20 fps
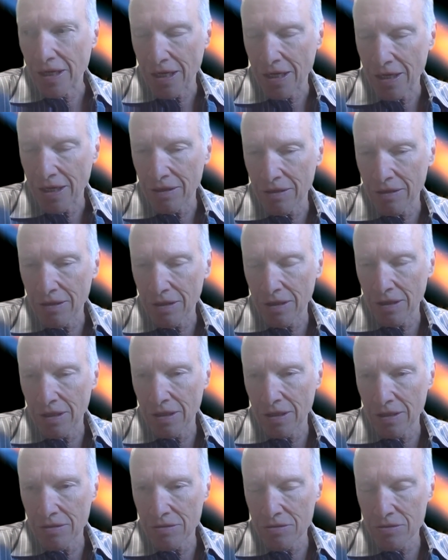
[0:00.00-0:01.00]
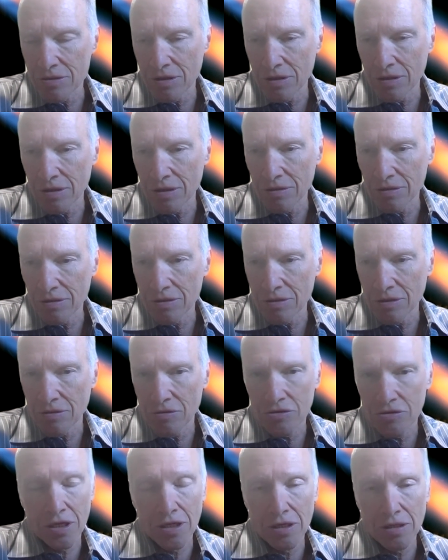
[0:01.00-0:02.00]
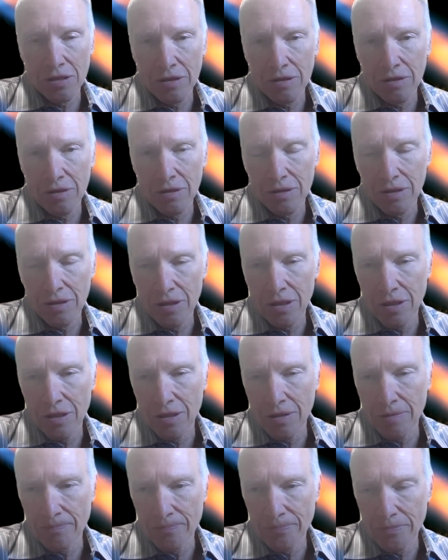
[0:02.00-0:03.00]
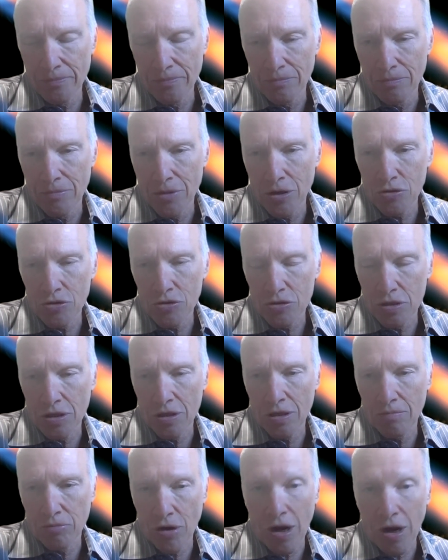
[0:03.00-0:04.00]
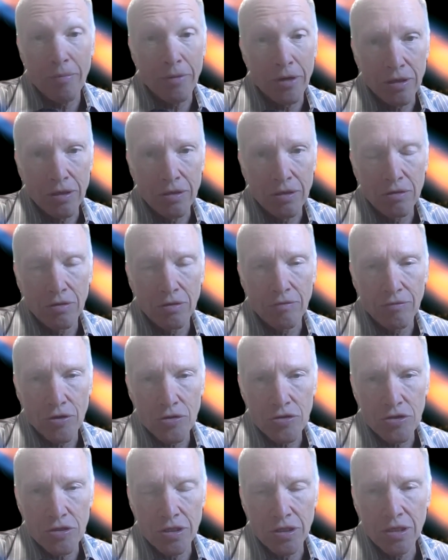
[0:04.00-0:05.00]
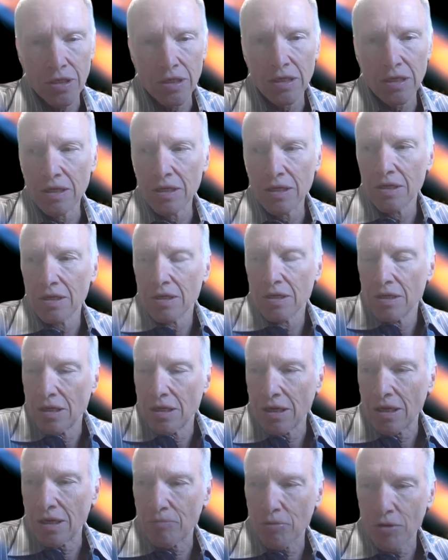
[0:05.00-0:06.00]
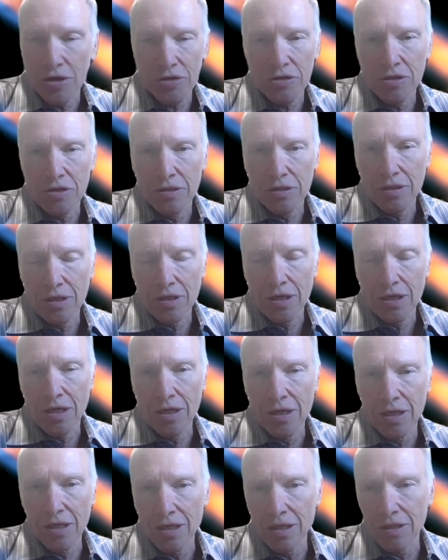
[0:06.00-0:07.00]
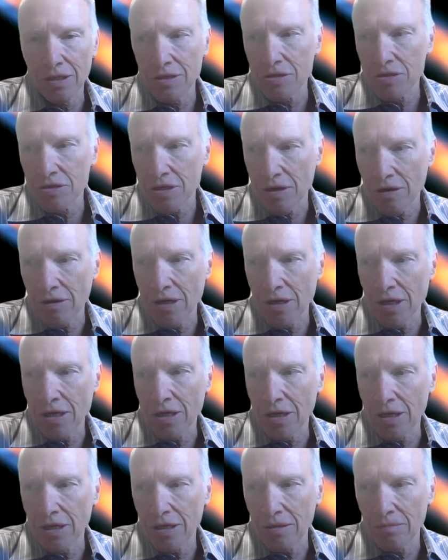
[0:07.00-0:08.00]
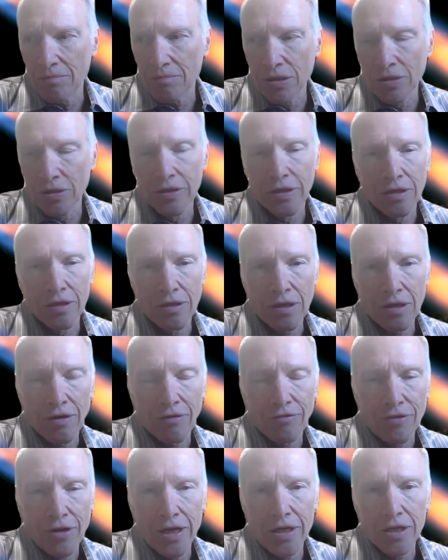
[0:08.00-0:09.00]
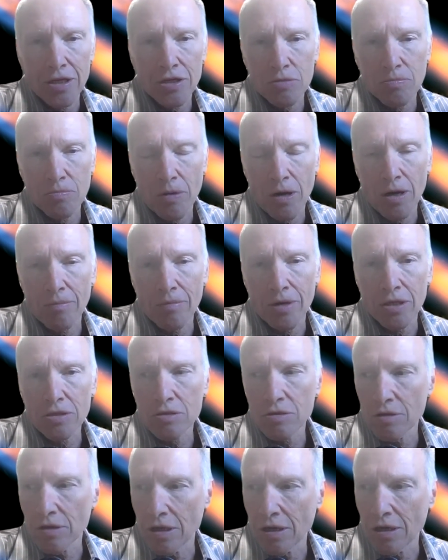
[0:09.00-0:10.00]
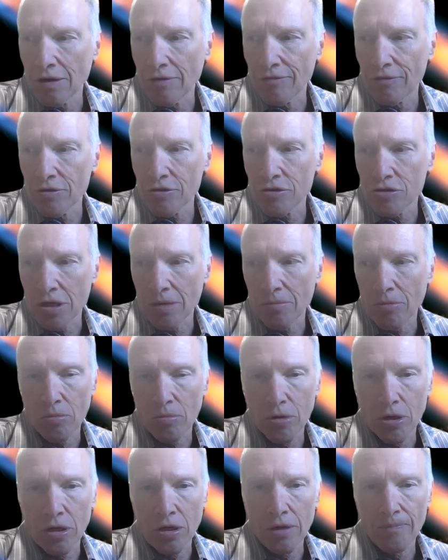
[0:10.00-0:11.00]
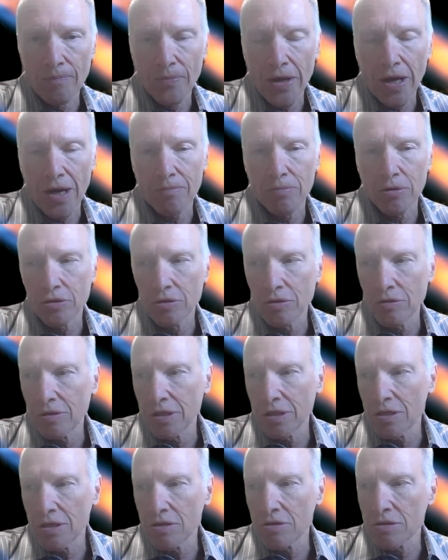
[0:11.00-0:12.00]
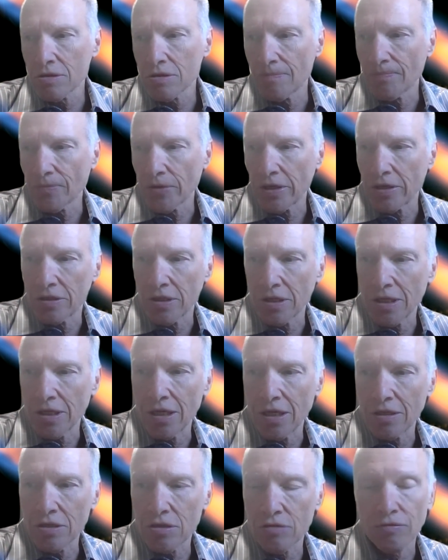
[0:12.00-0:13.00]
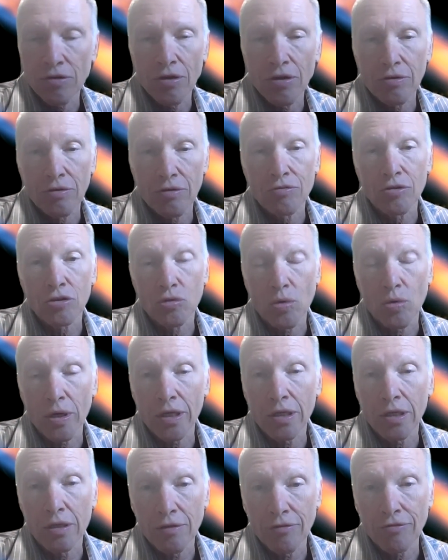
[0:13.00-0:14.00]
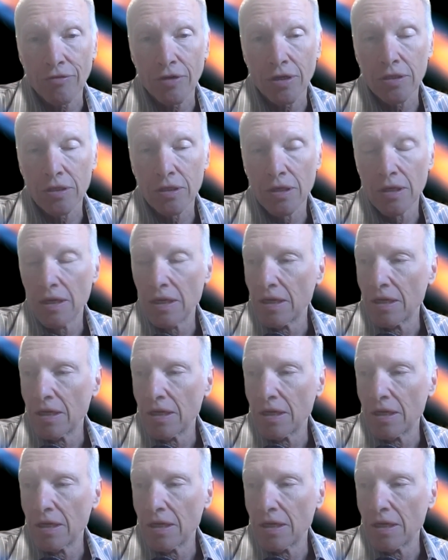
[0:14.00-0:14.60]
and is a you know, singular um, most prominent university uh, present uh, in this area in building uh, flight experiments for suborbital opportunities. And to date, he's flown over 20 different